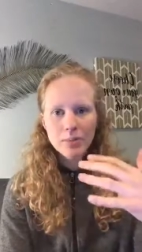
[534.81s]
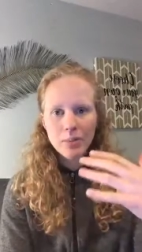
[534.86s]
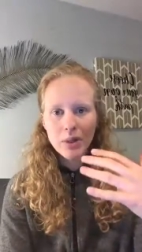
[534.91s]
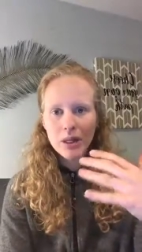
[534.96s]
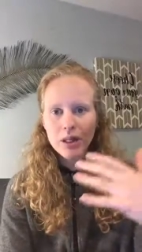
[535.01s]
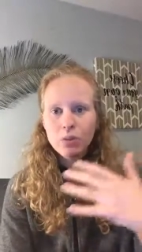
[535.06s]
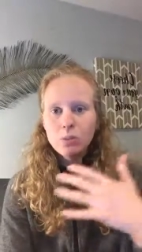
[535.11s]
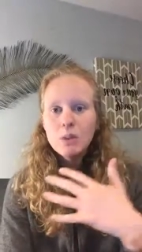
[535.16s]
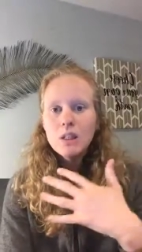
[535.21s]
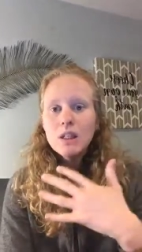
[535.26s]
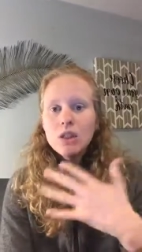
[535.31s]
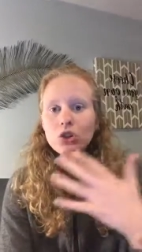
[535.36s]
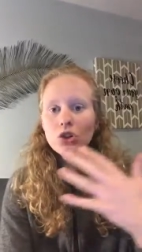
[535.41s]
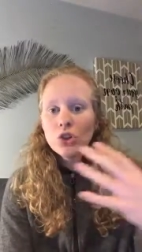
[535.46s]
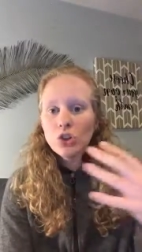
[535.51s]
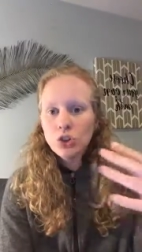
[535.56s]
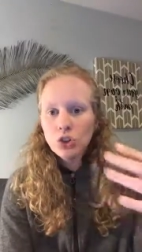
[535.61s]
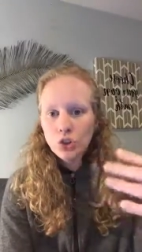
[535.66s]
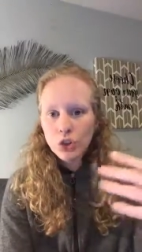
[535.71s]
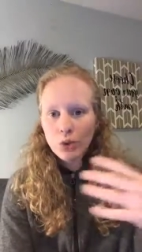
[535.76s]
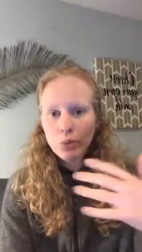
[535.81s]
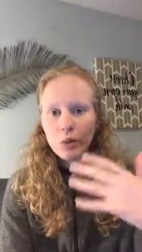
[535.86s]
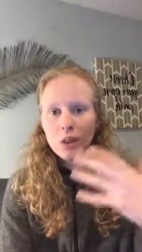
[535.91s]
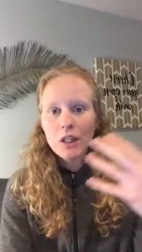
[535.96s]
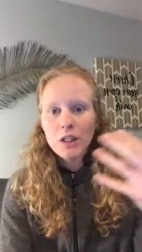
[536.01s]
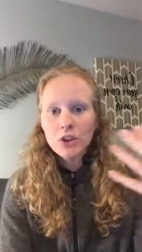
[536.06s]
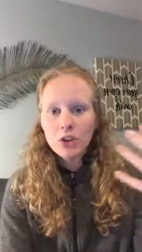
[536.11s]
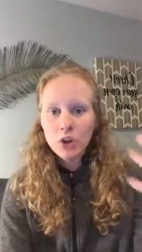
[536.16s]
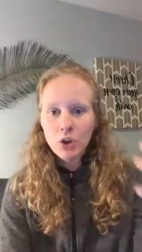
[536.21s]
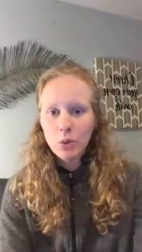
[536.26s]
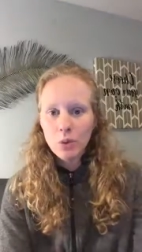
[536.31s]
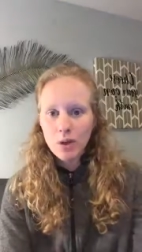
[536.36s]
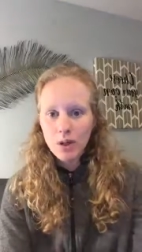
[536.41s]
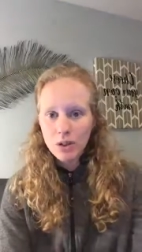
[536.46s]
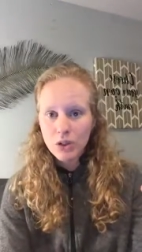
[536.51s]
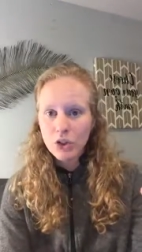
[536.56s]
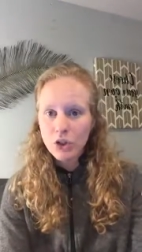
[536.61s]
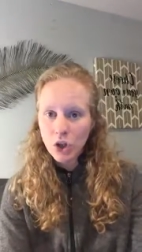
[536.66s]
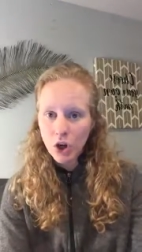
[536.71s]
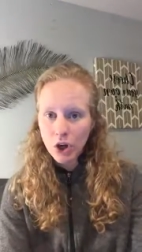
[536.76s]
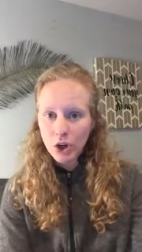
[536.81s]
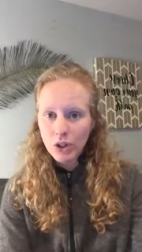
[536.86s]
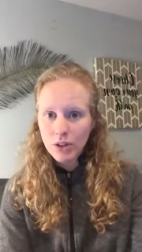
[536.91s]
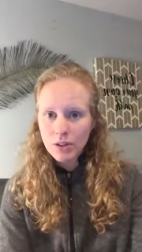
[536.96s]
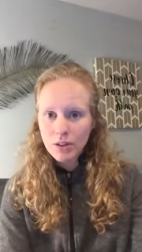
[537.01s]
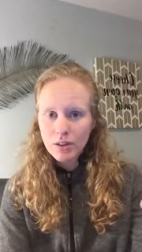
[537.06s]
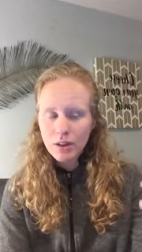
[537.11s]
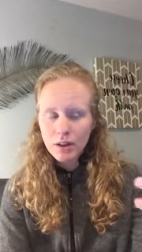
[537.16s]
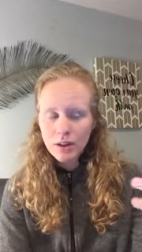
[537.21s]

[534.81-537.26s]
because we need to learn, we need to know where to start,